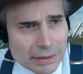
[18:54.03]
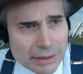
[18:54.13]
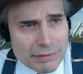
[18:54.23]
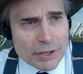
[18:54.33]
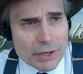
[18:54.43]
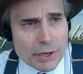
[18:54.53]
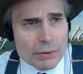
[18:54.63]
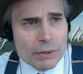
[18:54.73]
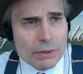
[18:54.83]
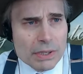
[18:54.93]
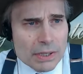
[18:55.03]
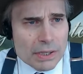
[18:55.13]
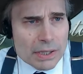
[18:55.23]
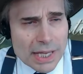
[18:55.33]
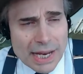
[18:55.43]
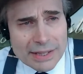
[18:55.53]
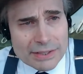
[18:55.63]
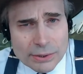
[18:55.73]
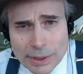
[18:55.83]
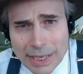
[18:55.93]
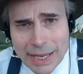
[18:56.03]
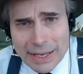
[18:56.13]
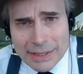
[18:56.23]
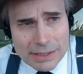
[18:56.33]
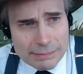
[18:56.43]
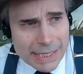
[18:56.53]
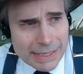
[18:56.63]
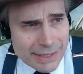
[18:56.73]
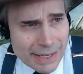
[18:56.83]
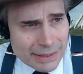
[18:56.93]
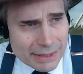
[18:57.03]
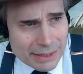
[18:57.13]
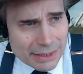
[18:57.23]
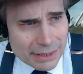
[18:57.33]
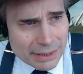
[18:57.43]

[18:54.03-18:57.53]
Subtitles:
even though a lot of the storyline doesn't make sense.